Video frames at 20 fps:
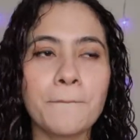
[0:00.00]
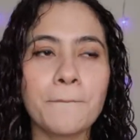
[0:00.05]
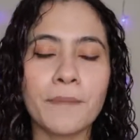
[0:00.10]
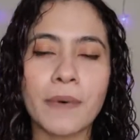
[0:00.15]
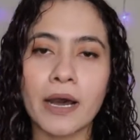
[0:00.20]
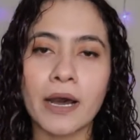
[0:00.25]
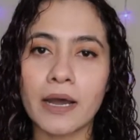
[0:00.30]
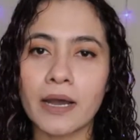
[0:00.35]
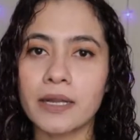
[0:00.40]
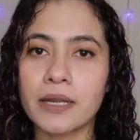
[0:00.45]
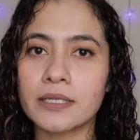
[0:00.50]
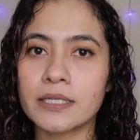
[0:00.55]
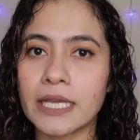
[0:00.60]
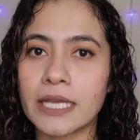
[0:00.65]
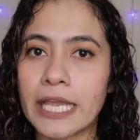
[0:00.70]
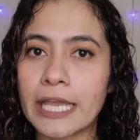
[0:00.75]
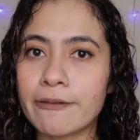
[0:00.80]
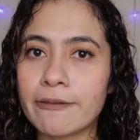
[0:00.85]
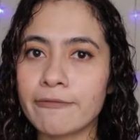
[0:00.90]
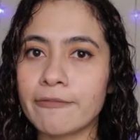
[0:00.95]
but
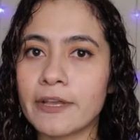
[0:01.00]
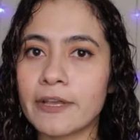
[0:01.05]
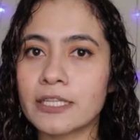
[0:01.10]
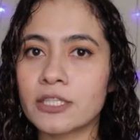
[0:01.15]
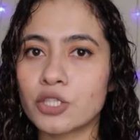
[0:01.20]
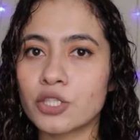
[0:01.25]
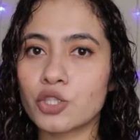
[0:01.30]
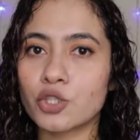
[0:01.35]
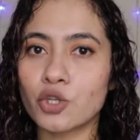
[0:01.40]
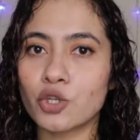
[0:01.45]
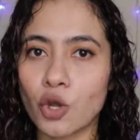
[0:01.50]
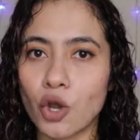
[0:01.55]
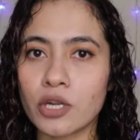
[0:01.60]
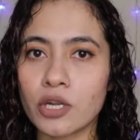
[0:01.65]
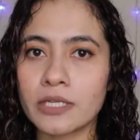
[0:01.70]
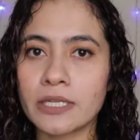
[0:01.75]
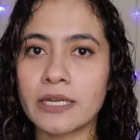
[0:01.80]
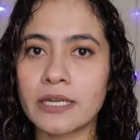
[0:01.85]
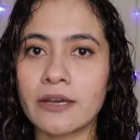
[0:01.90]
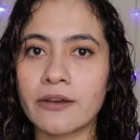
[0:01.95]
if it's
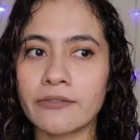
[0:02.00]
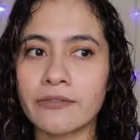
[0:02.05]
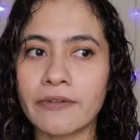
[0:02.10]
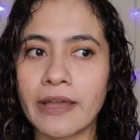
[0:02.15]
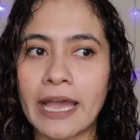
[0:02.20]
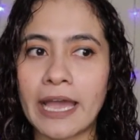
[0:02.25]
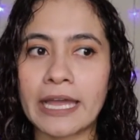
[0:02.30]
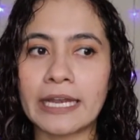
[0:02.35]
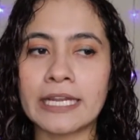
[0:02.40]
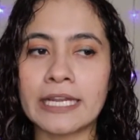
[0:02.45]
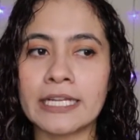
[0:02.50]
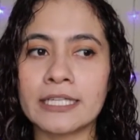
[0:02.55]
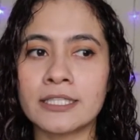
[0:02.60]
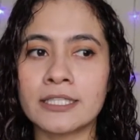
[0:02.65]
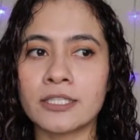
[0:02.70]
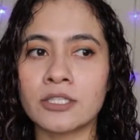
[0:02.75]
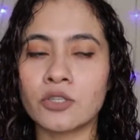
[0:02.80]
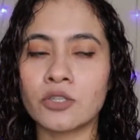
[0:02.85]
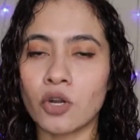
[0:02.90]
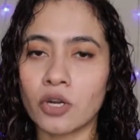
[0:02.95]
not enough and
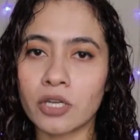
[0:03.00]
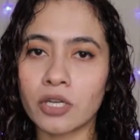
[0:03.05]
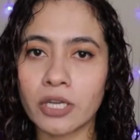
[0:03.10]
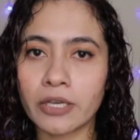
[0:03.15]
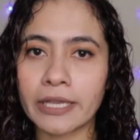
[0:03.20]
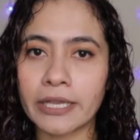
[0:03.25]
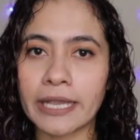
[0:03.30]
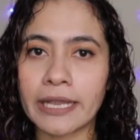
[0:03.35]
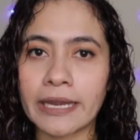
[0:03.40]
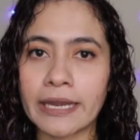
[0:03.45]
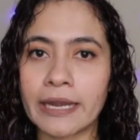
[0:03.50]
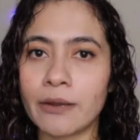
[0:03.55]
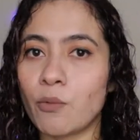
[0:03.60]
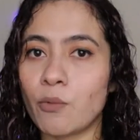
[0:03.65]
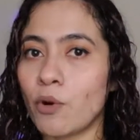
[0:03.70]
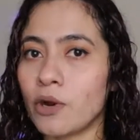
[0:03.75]
it's not looking red,